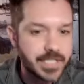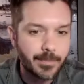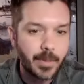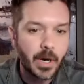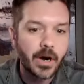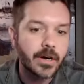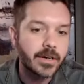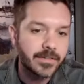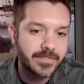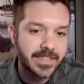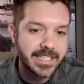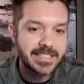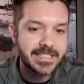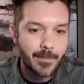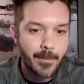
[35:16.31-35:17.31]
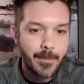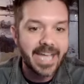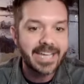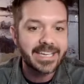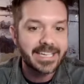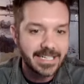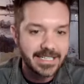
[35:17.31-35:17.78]
a part of this
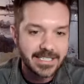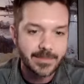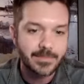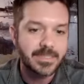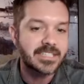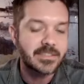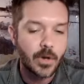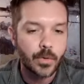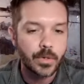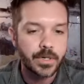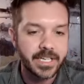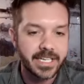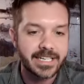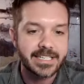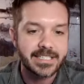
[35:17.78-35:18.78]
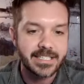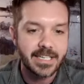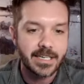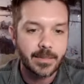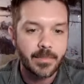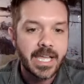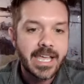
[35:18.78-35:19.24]
mechanism this
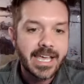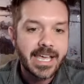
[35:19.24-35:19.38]
organism